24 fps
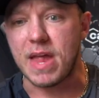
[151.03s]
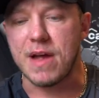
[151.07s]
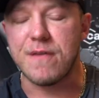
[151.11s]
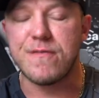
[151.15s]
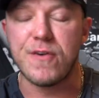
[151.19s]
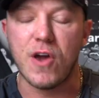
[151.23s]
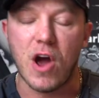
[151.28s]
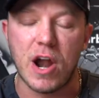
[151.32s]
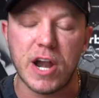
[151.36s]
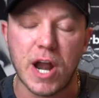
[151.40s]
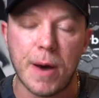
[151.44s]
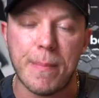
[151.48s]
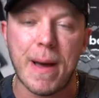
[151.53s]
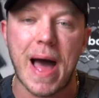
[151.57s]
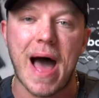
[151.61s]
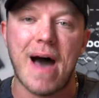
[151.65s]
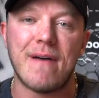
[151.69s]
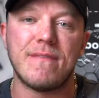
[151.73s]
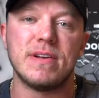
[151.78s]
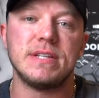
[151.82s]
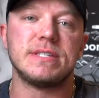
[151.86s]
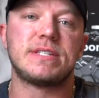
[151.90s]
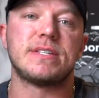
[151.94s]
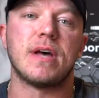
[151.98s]
If you end up
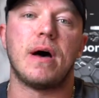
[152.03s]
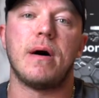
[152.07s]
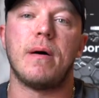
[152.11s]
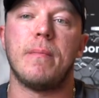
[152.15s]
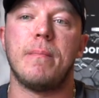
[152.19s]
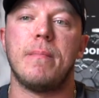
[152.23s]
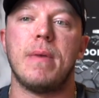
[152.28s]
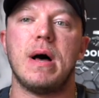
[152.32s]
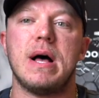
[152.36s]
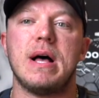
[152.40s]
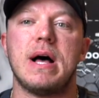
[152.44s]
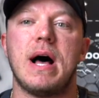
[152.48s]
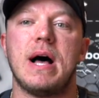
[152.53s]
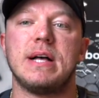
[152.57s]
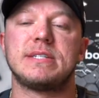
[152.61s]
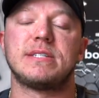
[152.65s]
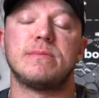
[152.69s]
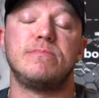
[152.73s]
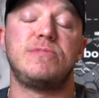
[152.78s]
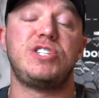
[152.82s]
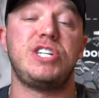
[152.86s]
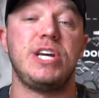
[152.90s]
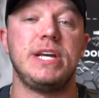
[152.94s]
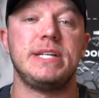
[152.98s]
having
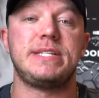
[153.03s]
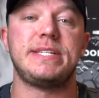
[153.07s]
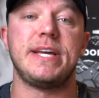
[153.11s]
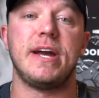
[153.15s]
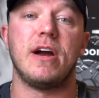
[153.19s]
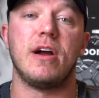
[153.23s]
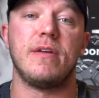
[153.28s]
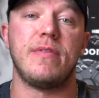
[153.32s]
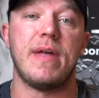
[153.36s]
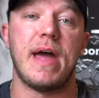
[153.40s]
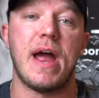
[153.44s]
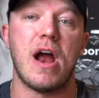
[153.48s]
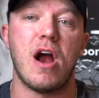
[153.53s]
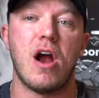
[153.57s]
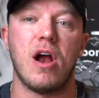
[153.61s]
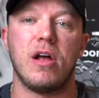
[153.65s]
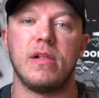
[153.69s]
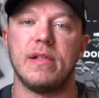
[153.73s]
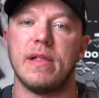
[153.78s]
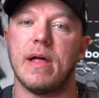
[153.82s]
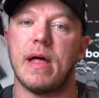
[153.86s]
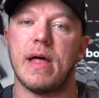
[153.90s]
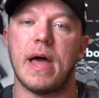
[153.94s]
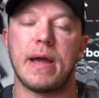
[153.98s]
some cheats here and
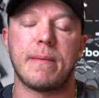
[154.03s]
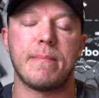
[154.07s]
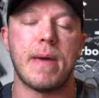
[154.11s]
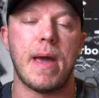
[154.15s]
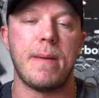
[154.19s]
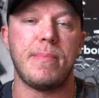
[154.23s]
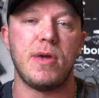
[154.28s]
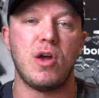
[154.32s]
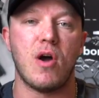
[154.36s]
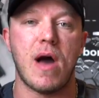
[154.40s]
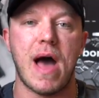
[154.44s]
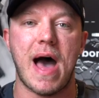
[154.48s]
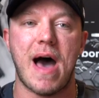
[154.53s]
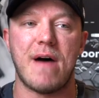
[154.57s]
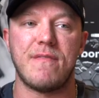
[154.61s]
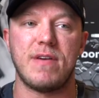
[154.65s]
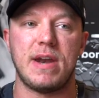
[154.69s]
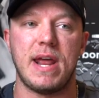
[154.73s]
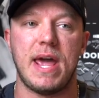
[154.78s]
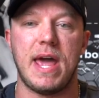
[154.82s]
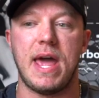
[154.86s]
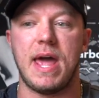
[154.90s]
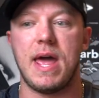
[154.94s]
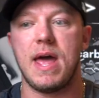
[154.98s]
there, like maybe you're
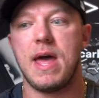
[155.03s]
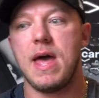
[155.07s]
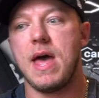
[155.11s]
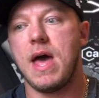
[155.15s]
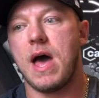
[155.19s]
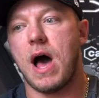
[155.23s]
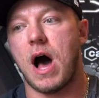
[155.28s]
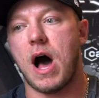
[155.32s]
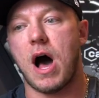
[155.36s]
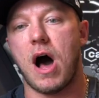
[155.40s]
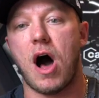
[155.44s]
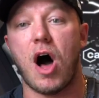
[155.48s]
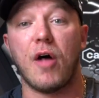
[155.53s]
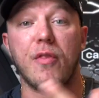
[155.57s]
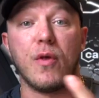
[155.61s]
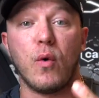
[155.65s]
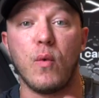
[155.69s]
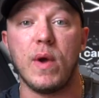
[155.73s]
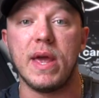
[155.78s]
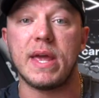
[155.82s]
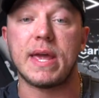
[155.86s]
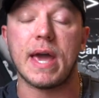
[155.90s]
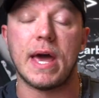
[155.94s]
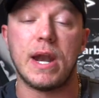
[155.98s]
having it on the
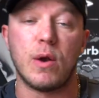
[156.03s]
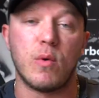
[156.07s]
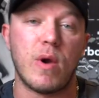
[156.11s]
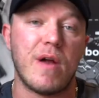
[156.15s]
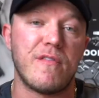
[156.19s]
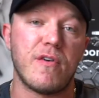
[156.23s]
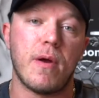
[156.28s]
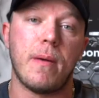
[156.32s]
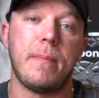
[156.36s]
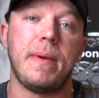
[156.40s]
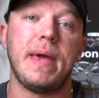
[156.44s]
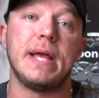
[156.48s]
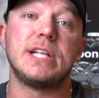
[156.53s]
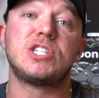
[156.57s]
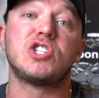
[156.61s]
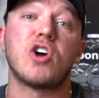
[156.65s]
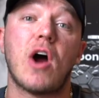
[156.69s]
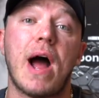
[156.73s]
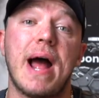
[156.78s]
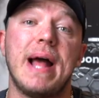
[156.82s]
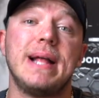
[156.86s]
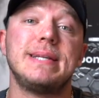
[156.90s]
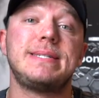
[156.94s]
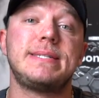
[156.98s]
weekend or whatever it may be,
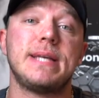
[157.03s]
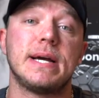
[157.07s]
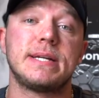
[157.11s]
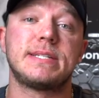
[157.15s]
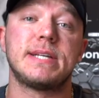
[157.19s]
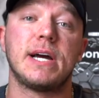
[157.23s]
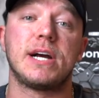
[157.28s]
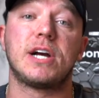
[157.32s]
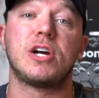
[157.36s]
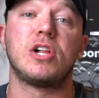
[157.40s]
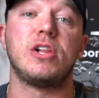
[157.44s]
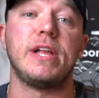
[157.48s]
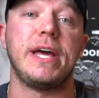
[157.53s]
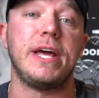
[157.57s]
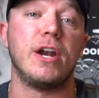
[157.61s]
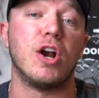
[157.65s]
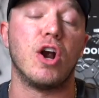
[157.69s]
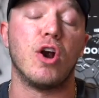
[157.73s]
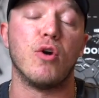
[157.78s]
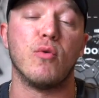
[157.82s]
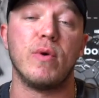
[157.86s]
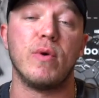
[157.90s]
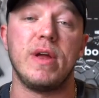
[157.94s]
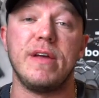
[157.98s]
try and stick to
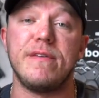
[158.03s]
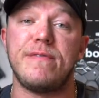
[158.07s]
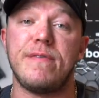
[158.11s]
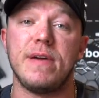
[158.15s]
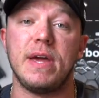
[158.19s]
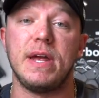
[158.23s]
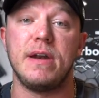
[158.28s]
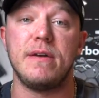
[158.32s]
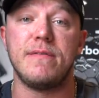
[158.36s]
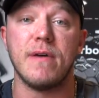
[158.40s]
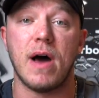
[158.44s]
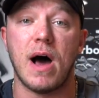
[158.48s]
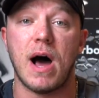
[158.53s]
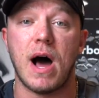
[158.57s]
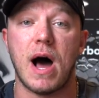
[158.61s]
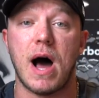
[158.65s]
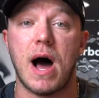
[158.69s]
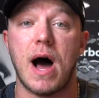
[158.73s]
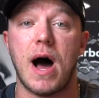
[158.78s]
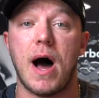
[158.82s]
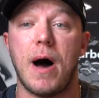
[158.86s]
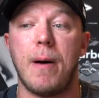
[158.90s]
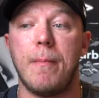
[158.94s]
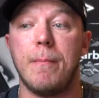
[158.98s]
cleaner refeed
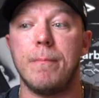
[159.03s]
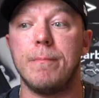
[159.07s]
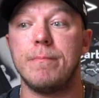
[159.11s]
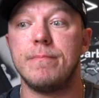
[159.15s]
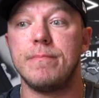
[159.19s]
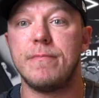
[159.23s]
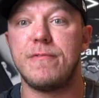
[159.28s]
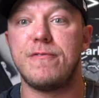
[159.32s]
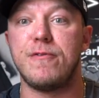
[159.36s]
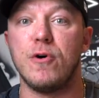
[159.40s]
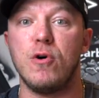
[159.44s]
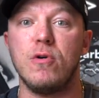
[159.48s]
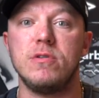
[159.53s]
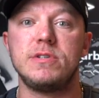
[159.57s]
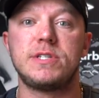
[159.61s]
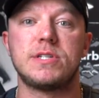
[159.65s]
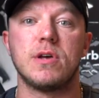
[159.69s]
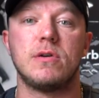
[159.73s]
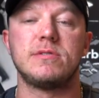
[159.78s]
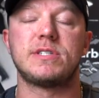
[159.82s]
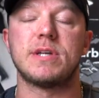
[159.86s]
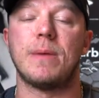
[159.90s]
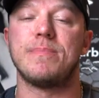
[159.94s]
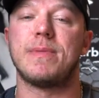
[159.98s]
foods.
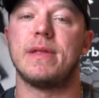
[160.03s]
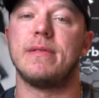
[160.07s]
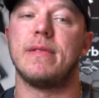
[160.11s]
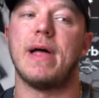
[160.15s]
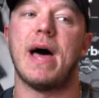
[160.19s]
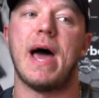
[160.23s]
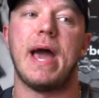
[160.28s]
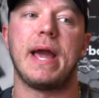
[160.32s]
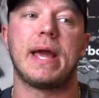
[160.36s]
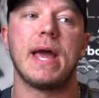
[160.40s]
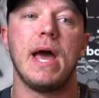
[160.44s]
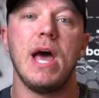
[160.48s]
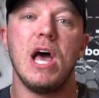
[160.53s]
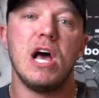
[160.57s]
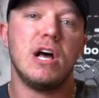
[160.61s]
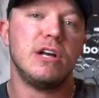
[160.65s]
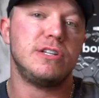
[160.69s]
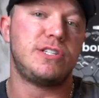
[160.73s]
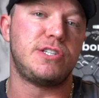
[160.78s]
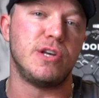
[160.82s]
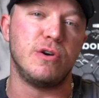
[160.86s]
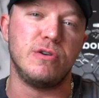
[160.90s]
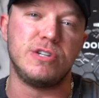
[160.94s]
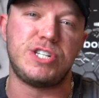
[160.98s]
So something like
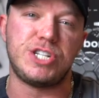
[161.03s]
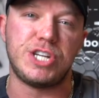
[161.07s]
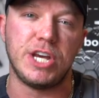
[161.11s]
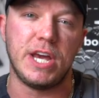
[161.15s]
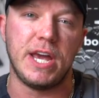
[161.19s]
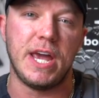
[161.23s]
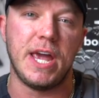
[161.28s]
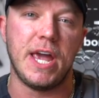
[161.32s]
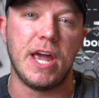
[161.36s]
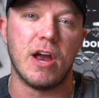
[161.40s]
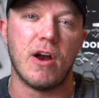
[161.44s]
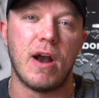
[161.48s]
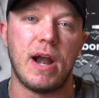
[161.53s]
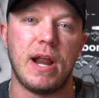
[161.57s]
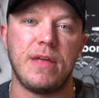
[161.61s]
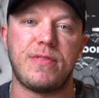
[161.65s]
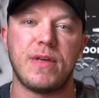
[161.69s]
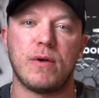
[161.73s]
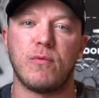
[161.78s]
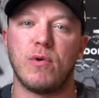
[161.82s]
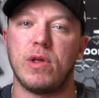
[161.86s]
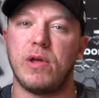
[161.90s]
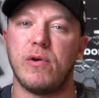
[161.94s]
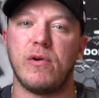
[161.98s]
sushi or
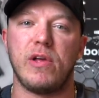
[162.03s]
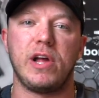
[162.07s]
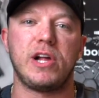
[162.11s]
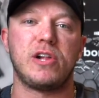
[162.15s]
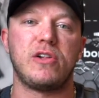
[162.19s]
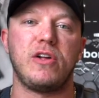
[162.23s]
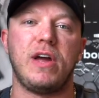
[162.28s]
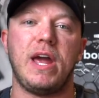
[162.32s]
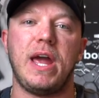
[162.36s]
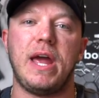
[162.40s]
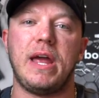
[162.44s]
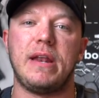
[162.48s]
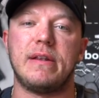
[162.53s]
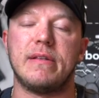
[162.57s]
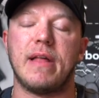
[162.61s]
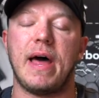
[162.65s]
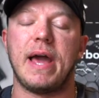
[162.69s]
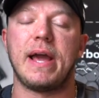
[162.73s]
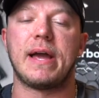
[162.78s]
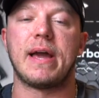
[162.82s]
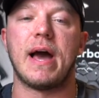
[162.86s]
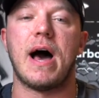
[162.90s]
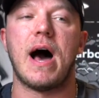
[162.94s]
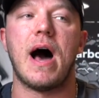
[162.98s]
anything really clean,
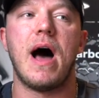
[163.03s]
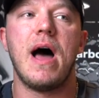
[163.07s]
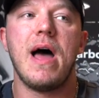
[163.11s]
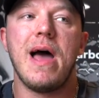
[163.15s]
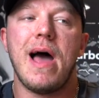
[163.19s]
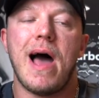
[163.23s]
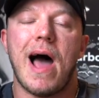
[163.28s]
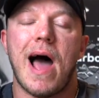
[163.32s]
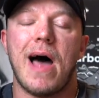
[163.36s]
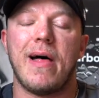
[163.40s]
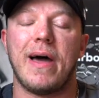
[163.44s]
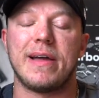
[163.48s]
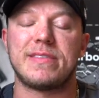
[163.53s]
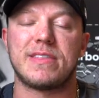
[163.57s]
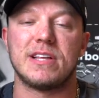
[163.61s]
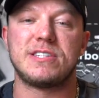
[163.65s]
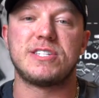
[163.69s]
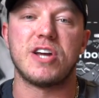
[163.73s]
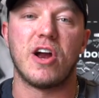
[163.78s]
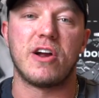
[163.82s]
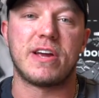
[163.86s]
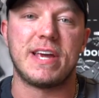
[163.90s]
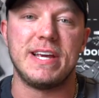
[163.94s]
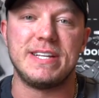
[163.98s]
like I like the
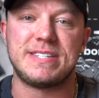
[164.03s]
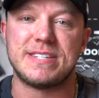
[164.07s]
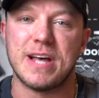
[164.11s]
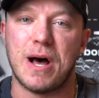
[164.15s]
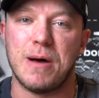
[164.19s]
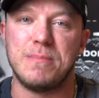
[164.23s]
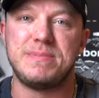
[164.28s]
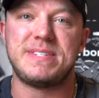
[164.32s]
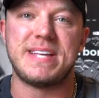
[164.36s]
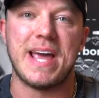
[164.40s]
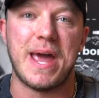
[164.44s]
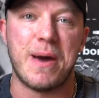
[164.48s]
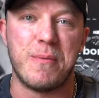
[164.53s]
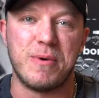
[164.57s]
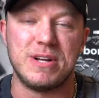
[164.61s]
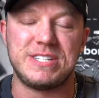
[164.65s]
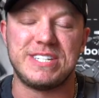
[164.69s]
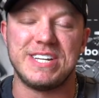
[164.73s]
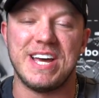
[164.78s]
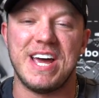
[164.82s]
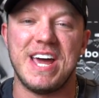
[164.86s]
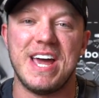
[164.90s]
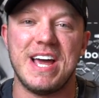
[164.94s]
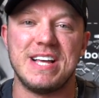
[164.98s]
turkey sub
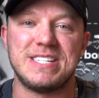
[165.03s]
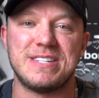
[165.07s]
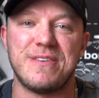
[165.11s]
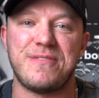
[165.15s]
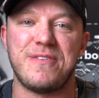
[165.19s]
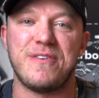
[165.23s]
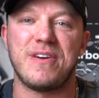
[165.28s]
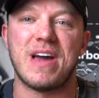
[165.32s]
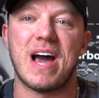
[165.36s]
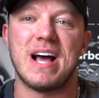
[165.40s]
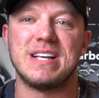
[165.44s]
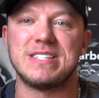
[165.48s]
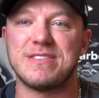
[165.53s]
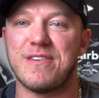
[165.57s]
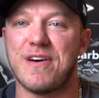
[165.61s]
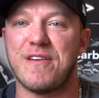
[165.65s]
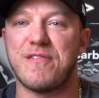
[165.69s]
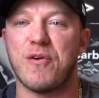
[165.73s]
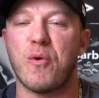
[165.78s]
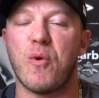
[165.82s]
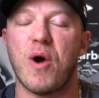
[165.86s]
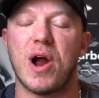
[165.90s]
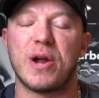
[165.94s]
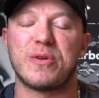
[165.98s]
sandwiches. If you guys have
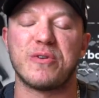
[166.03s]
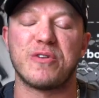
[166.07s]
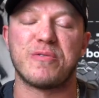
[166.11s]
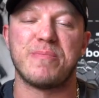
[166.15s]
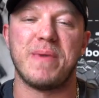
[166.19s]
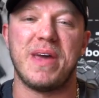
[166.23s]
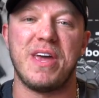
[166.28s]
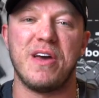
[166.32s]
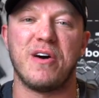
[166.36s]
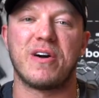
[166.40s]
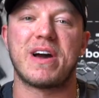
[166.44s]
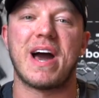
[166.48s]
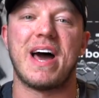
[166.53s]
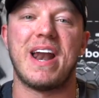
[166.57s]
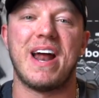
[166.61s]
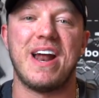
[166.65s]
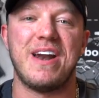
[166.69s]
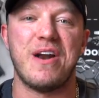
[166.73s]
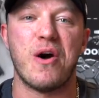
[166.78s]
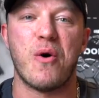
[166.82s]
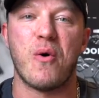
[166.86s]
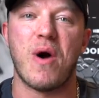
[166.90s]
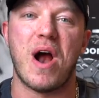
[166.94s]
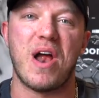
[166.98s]
ever worked with me, you'll kind
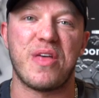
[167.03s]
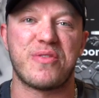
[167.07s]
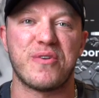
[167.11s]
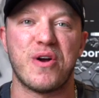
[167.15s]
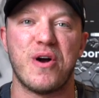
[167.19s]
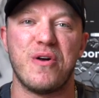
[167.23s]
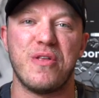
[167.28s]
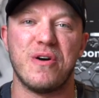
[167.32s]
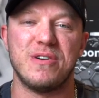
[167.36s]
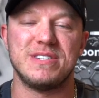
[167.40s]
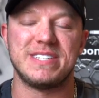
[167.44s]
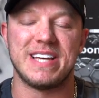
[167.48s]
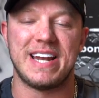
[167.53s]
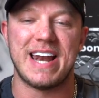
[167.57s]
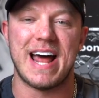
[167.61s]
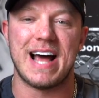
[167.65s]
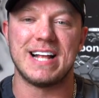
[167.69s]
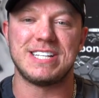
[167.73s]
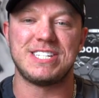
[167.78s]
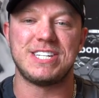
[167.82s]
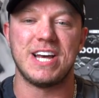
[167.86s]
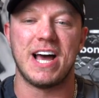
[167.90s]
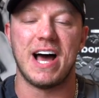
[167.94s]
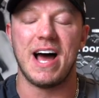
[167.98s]
of know where I throw those in
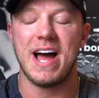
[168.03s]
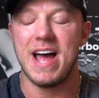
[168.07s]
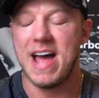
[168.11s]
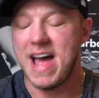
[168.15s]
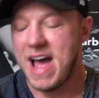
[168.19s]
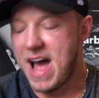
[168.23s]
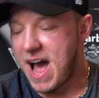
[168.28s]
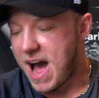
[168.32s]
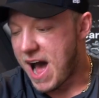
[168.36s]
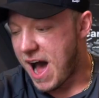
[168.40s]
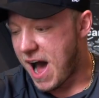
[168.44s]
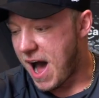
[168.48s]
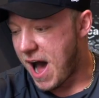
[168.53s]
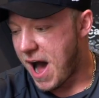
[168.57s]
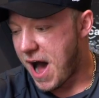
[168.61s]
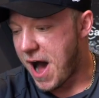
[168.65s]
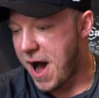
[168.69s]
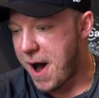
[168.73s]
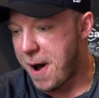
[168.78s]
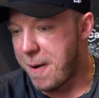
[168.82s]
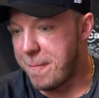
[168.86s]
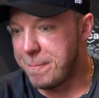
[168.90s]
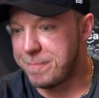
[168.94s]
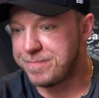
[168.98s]
at
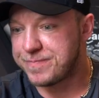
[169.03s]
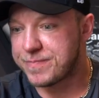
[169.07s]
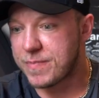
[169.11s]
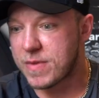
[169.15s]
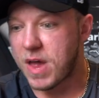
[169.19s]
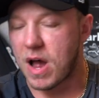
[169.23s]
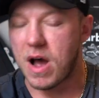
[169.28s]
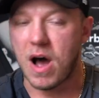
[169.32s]
you.